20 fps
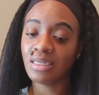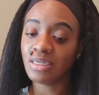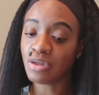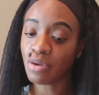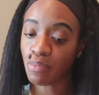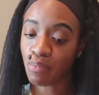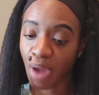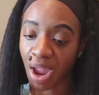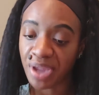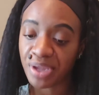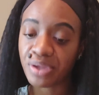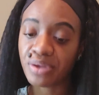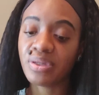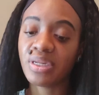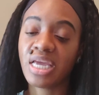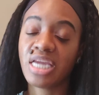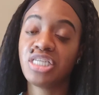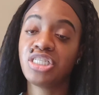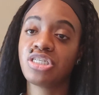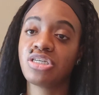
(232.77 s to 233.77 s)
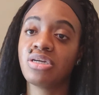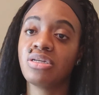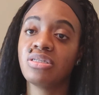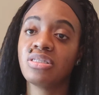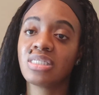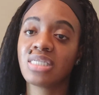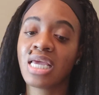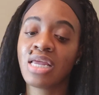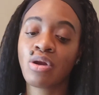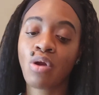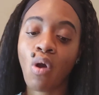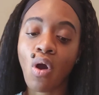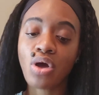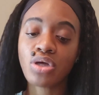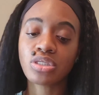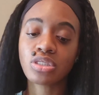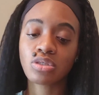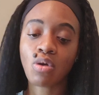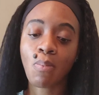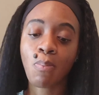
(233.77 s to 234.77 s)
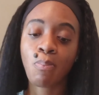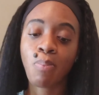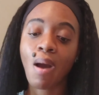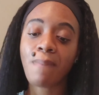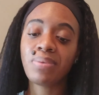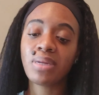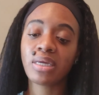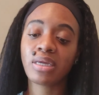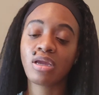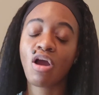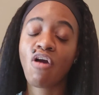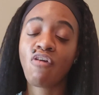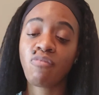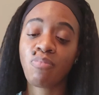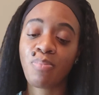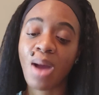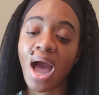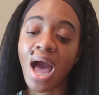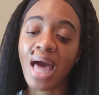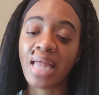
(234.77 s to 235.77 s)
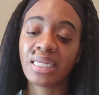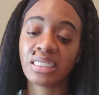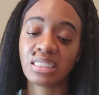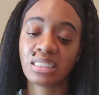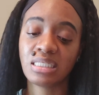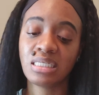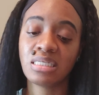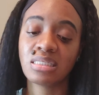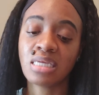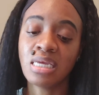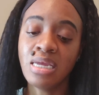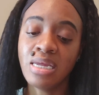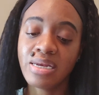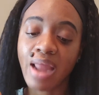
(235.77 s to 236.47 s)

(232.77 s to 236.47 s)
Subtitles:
the regulations, and also public health policies